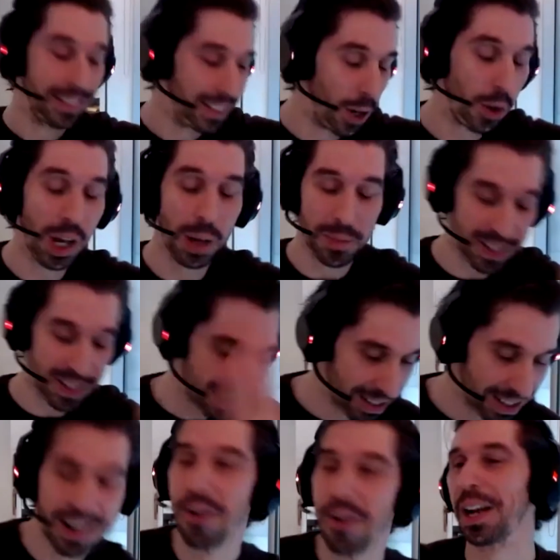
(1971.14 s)
No
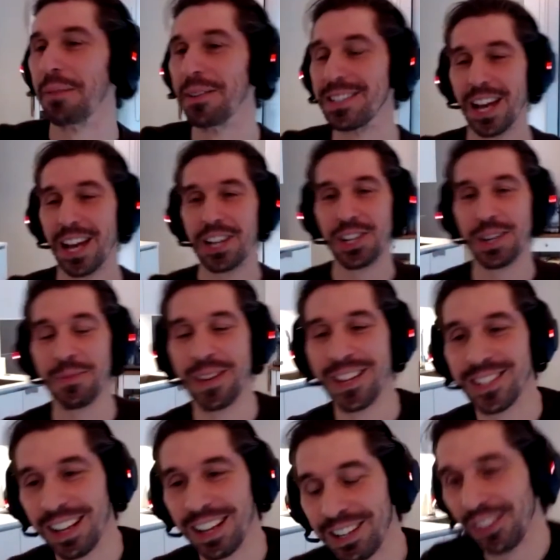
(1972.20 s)
comments. I should have been a
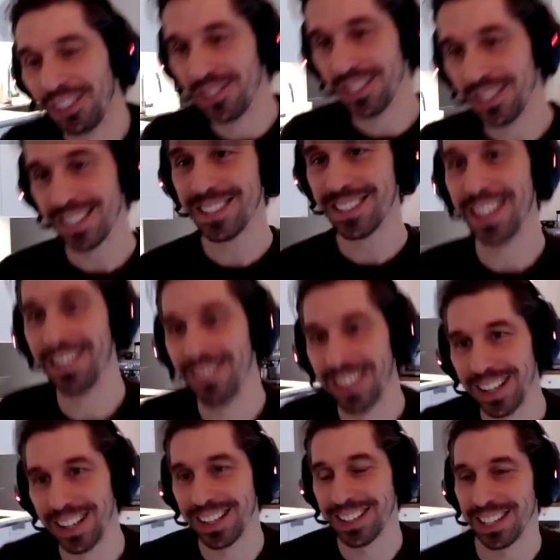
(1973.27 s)
psychologist instead of
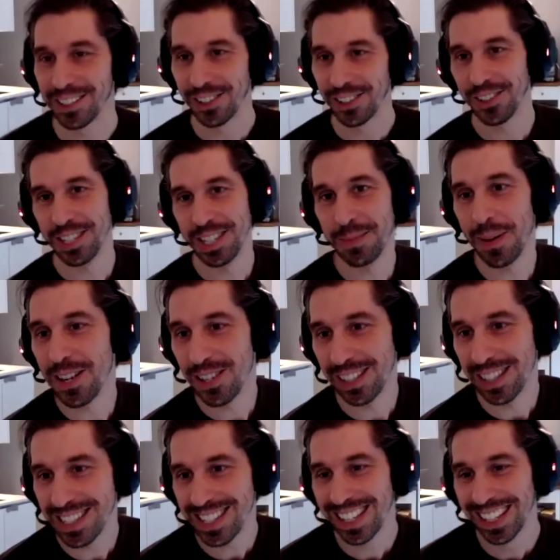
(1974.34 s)
a technology
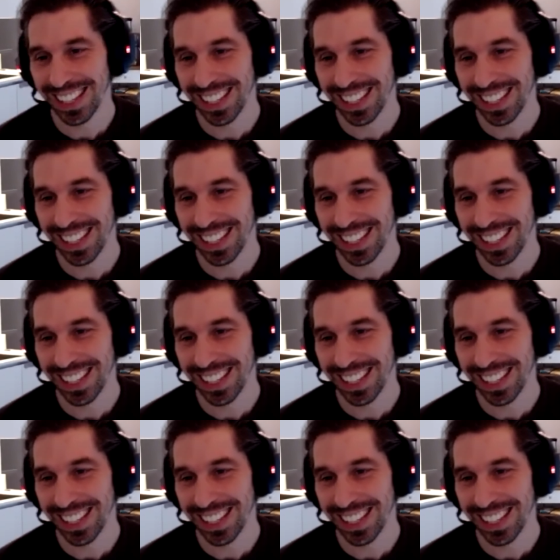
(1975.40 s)
specialist.